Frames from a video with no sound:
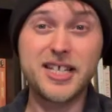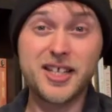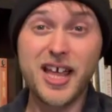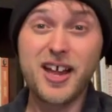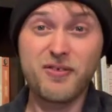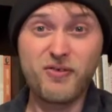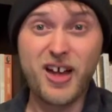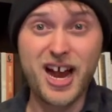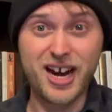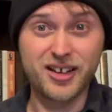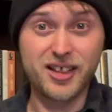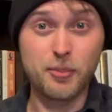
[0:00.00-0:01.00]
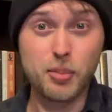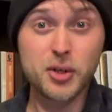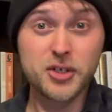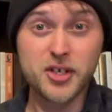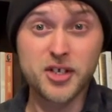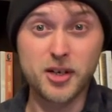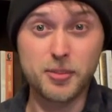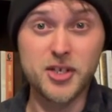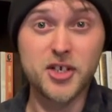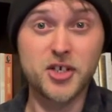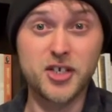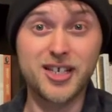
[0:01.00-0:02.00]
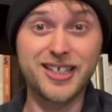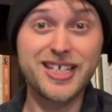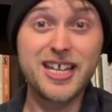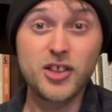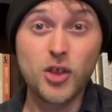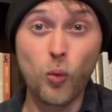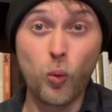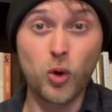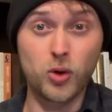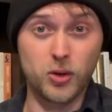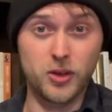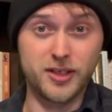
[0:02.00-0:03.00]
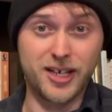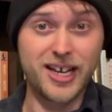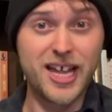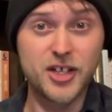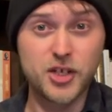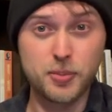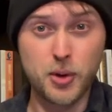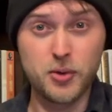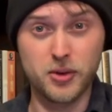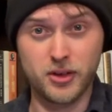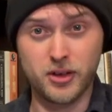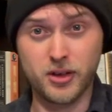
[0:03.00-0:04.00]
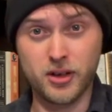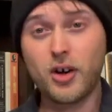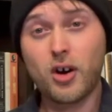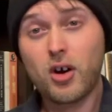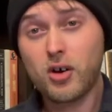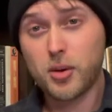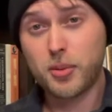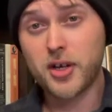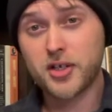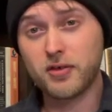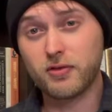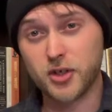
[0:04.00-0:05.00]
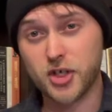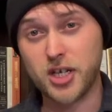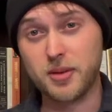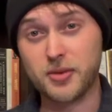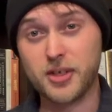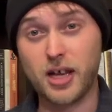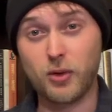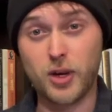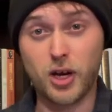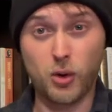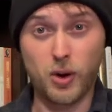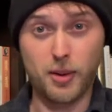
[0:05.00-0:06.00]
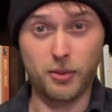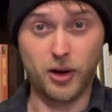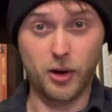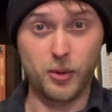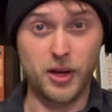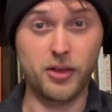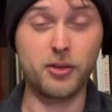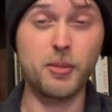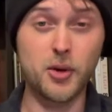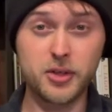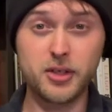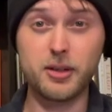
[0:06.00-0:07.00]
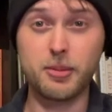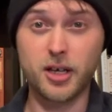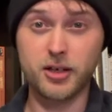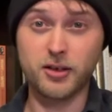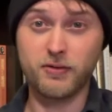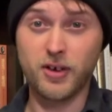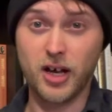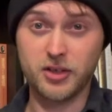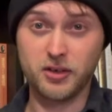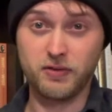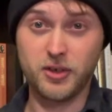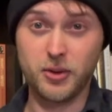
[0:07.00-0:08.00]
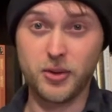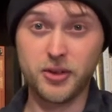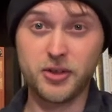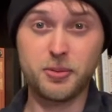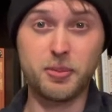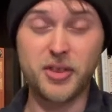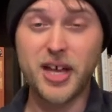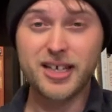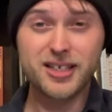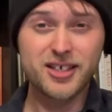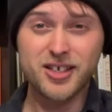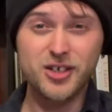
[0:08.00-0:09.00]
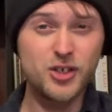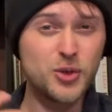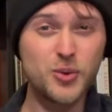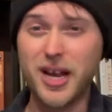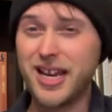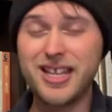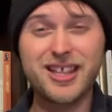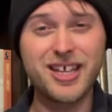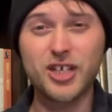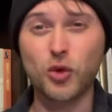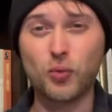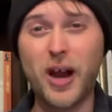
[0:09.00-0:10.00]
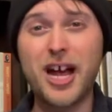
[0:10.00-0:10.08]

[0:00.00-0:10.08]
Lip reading: It's that fact that puts us in a position to lead the world against Putin. There are oppressive regimes that we cooperate with, mostly because of fossil fuels, but that doesn't do anything to